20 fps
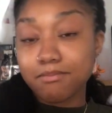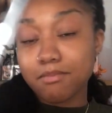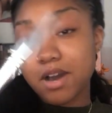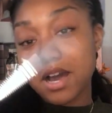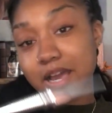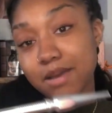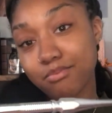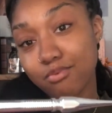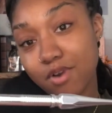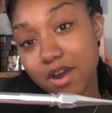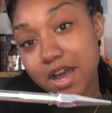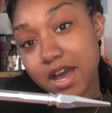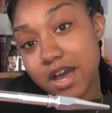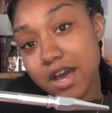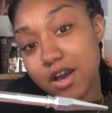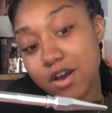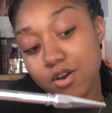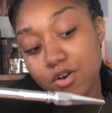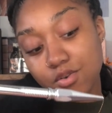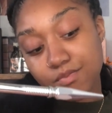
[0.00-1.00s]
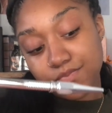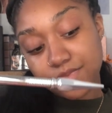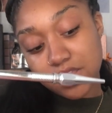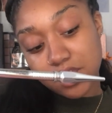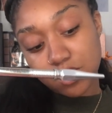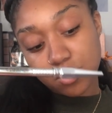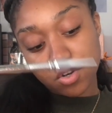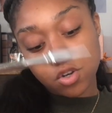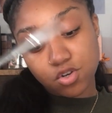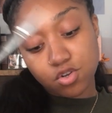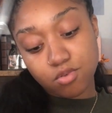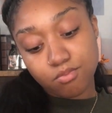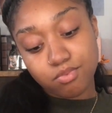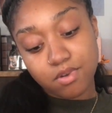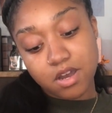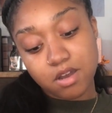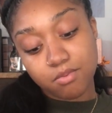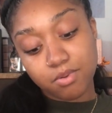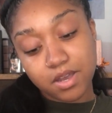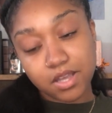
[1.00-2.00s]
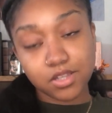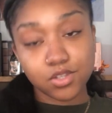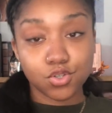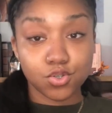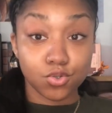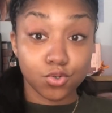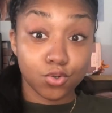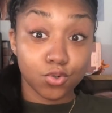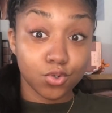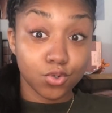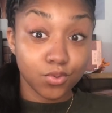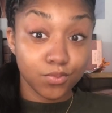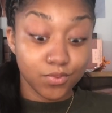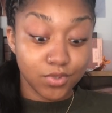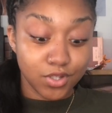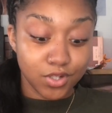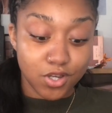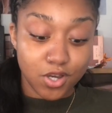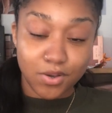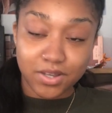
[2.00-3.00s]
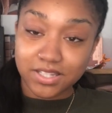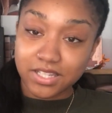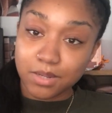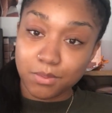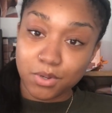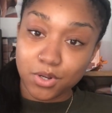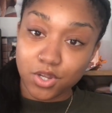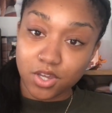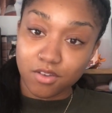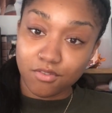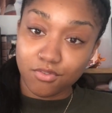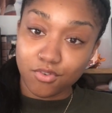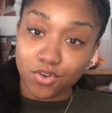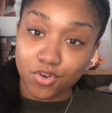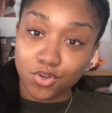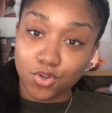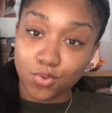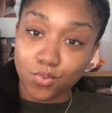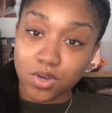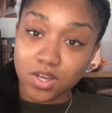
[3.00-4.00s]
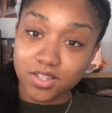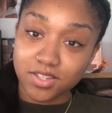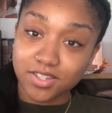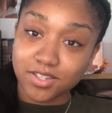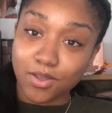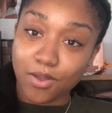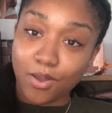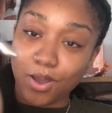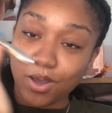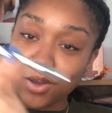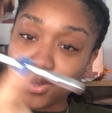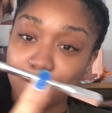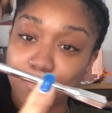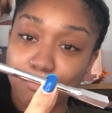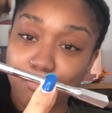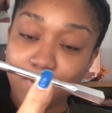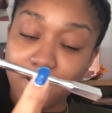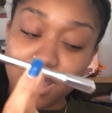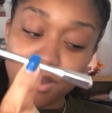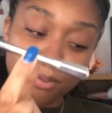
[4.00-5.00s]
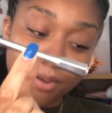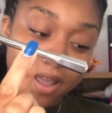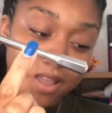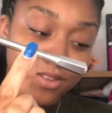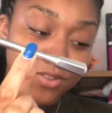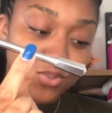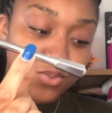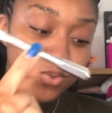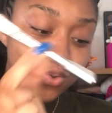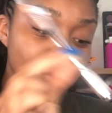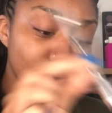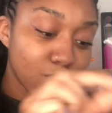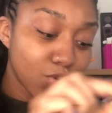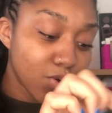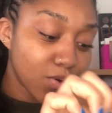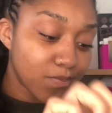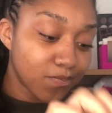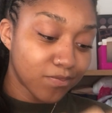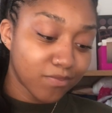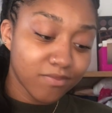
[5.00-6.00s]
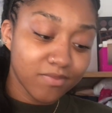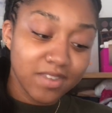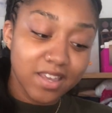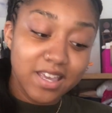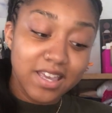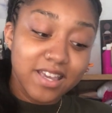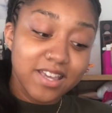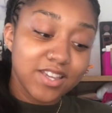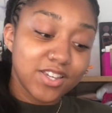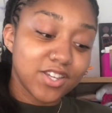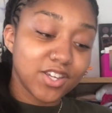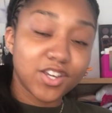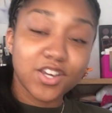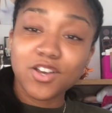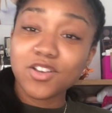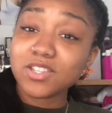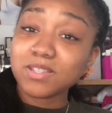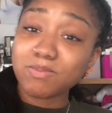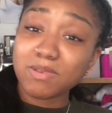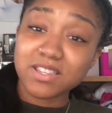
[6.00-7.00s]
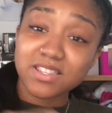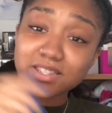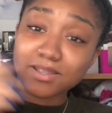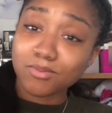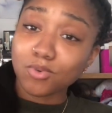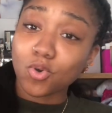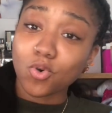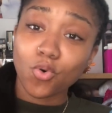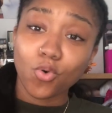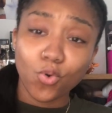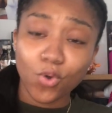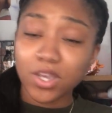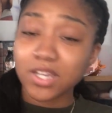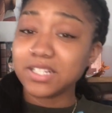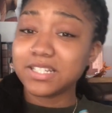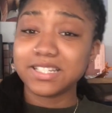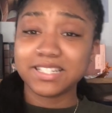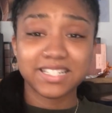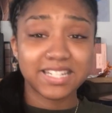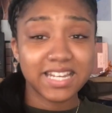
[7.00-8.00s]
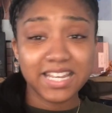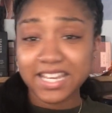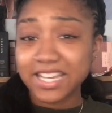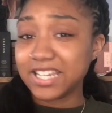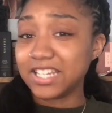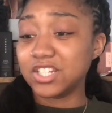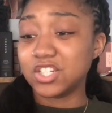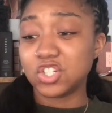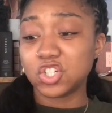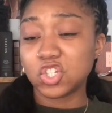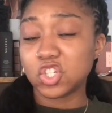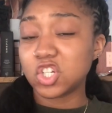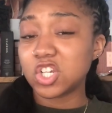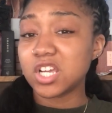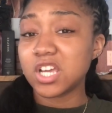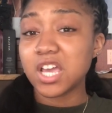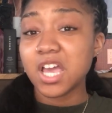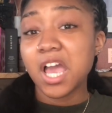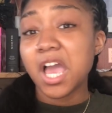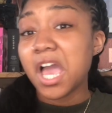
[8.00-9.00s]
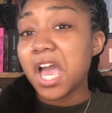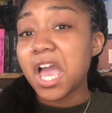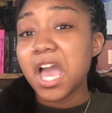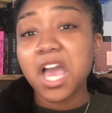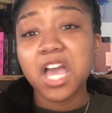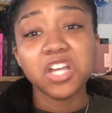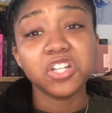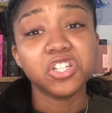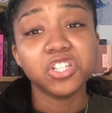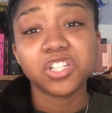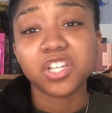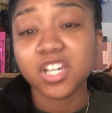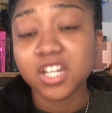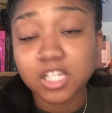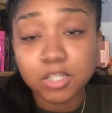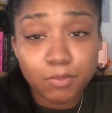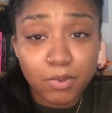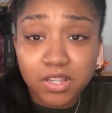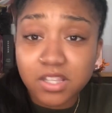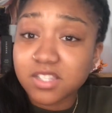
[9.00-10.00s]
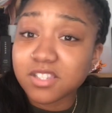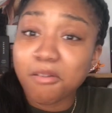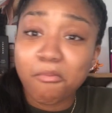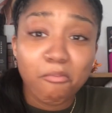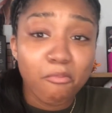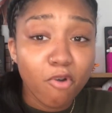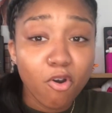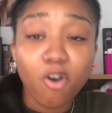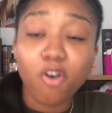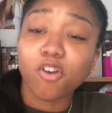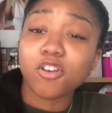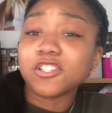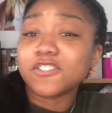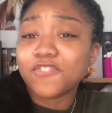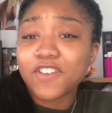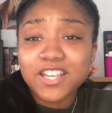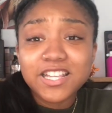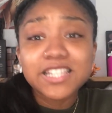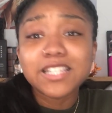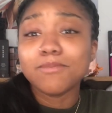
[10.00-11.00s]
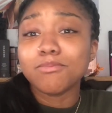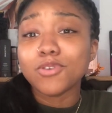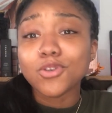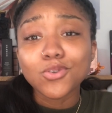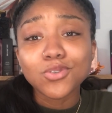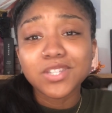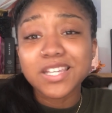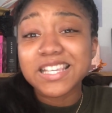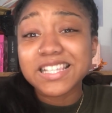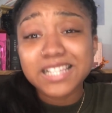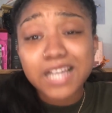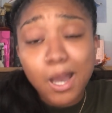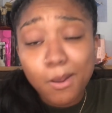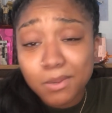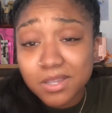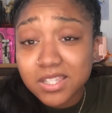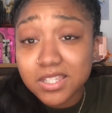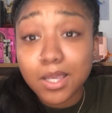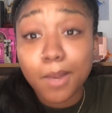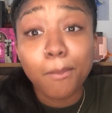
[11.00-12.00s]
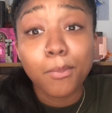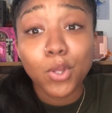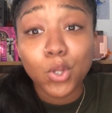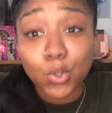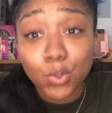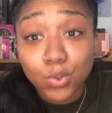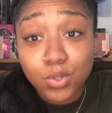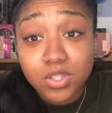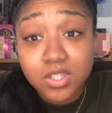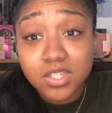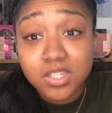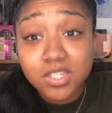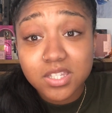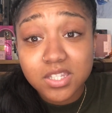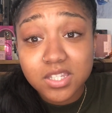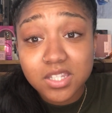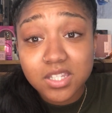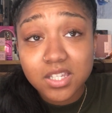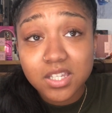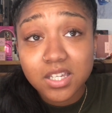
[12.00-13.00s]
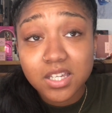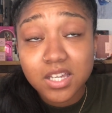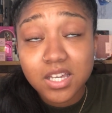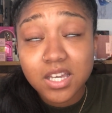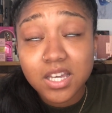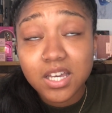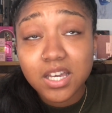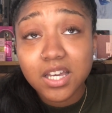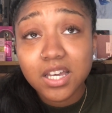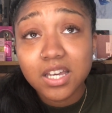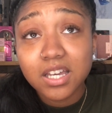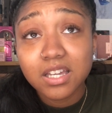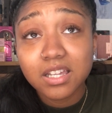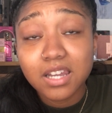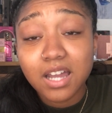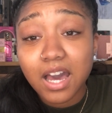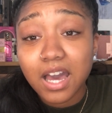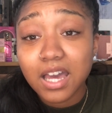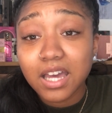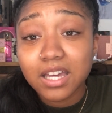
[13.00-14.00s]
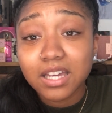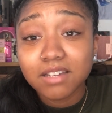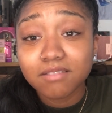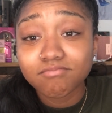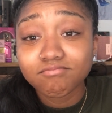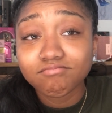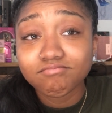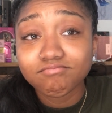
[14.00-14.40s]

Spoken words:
My Brow. I've got a new brow pencil. You know, I said I've been looking for a new one, so I've got a brow pencil. The girl spent some coinage. And she's going to spend some more because Fenty Beauty is coming to Boots. Like,